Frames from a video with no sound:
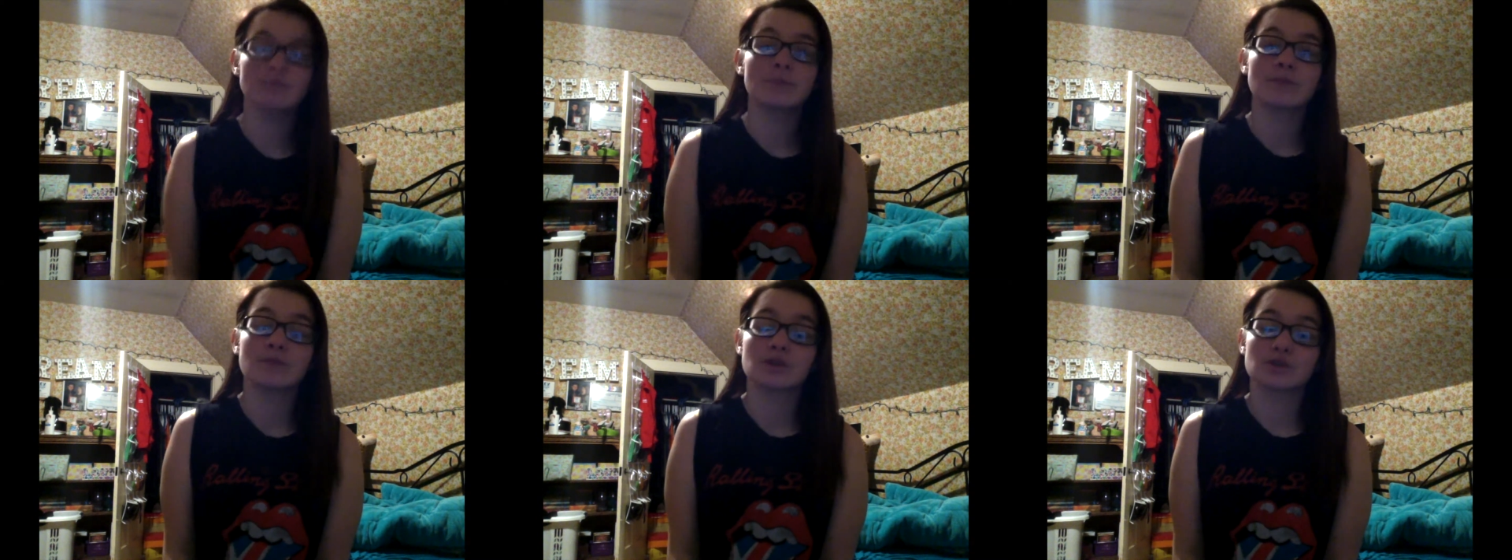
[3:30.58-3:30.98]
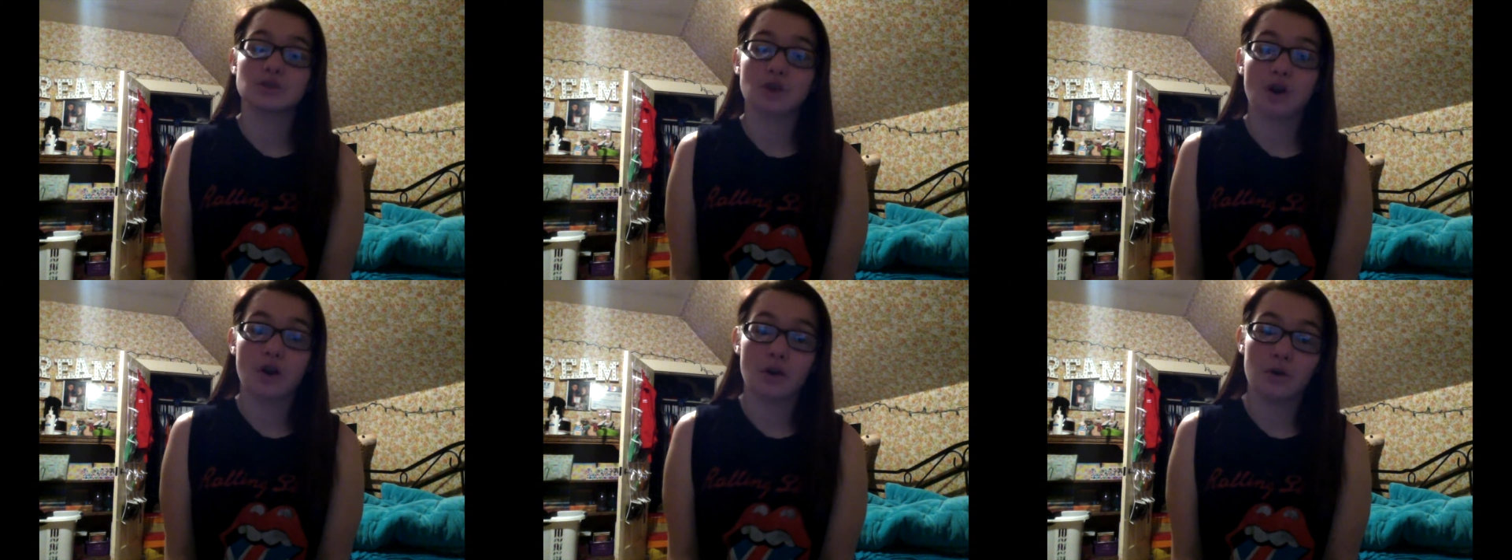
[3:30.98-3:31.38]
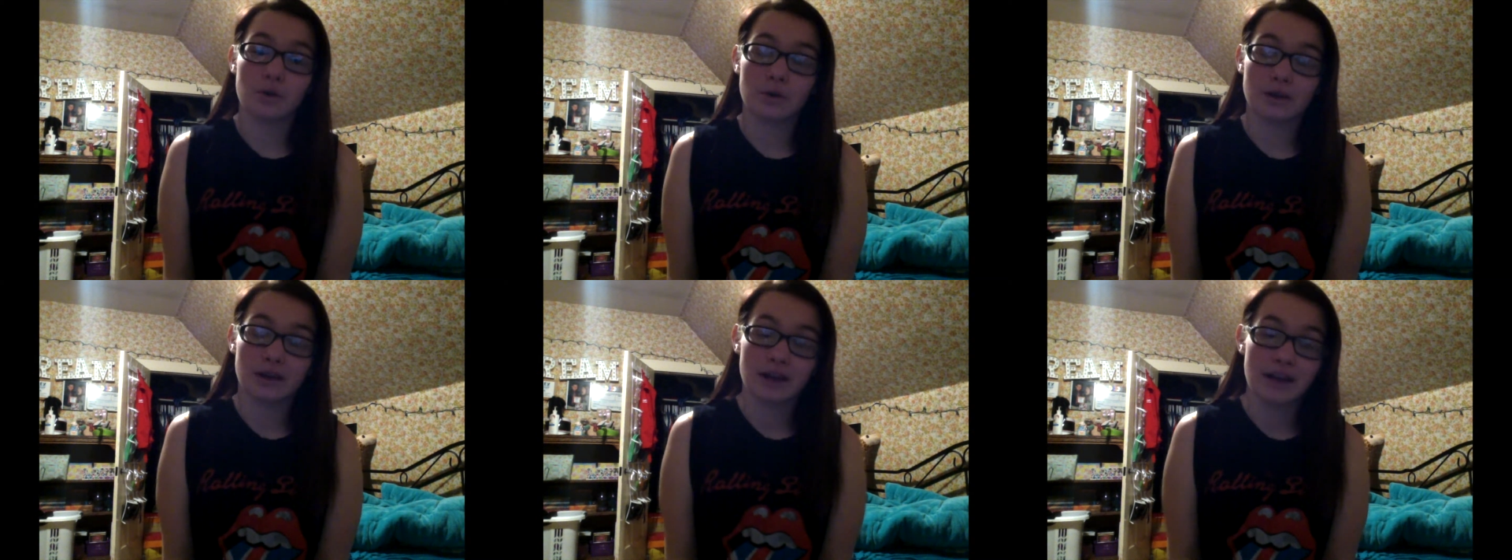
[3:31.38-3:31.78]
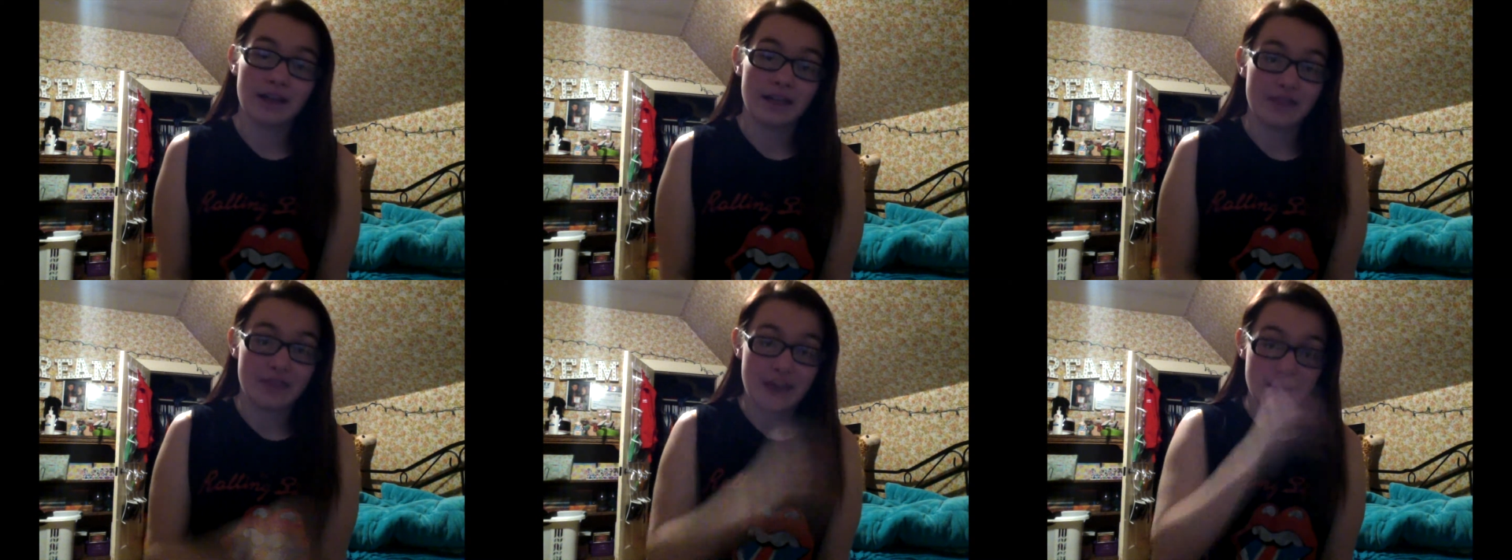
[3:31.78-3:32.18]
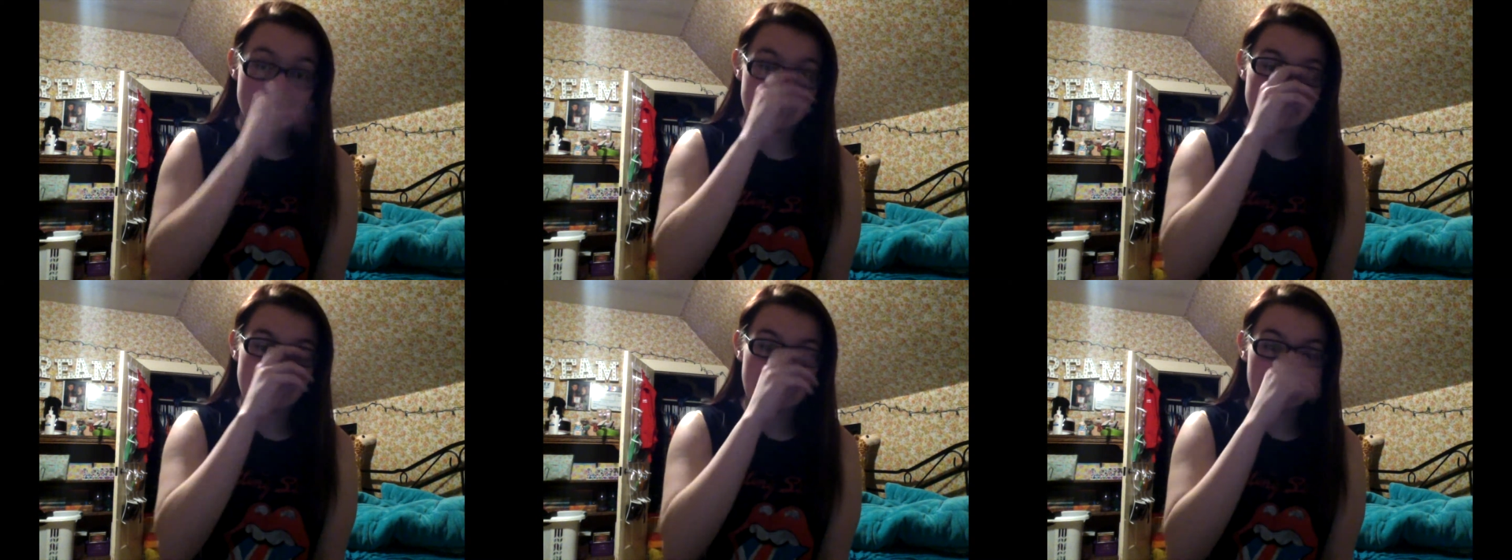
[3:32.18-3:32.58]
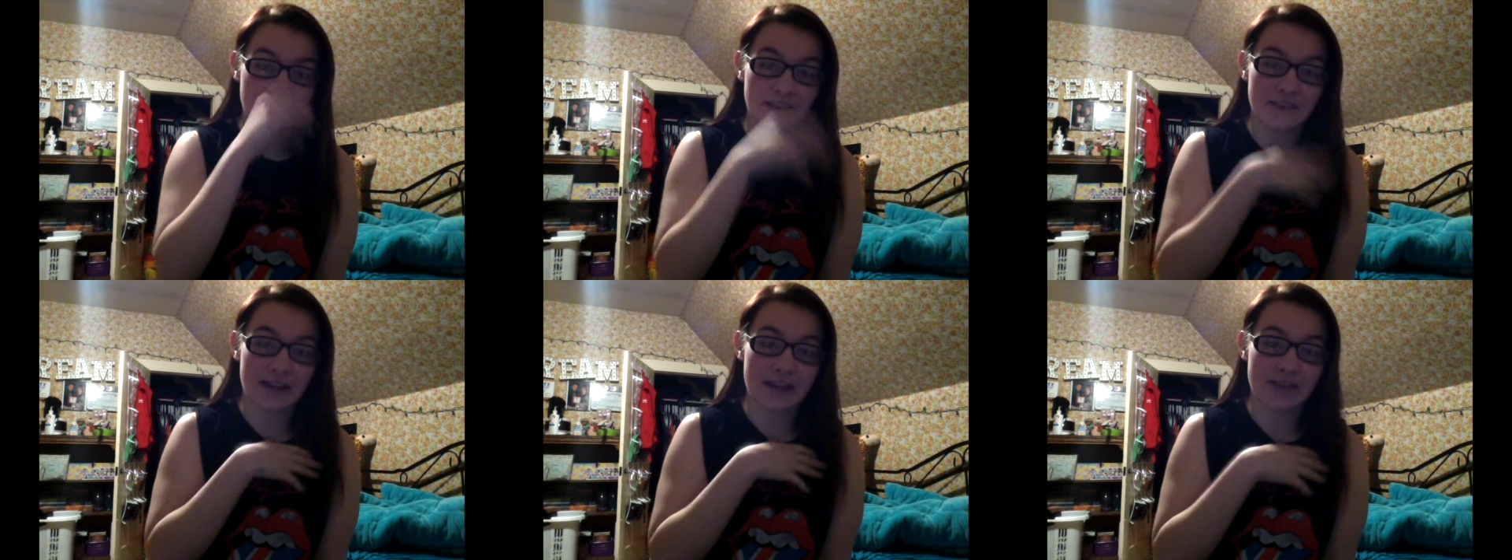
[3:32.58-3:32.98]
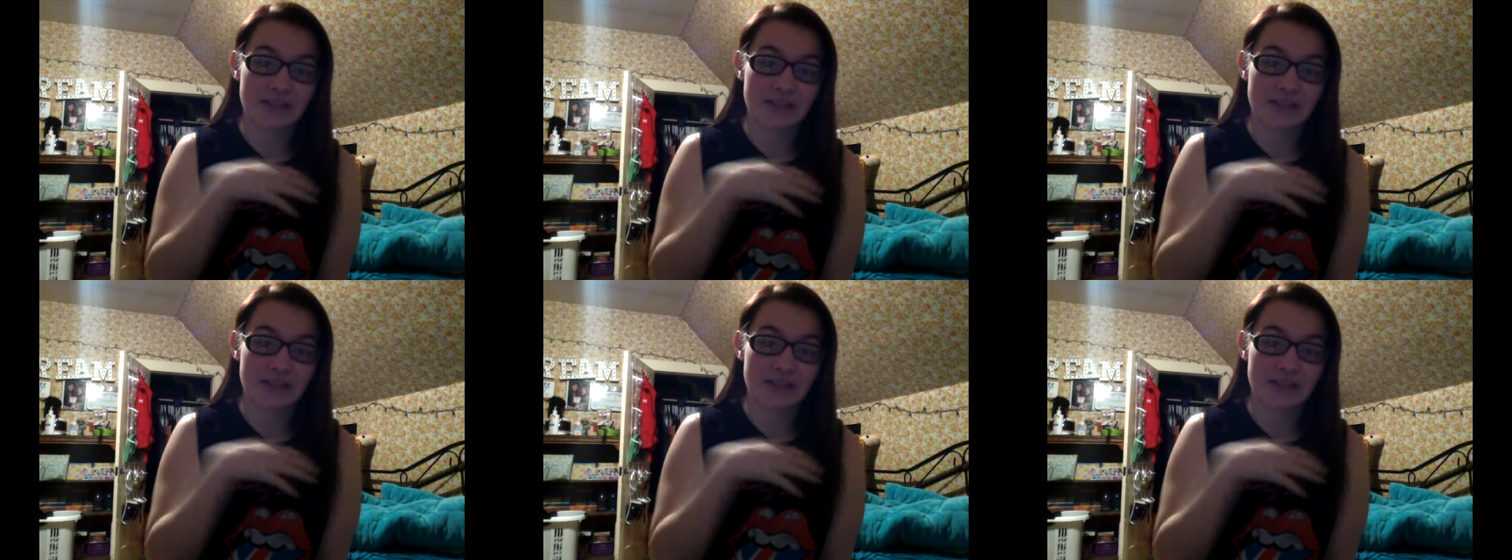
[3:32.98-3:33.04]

So they were saying that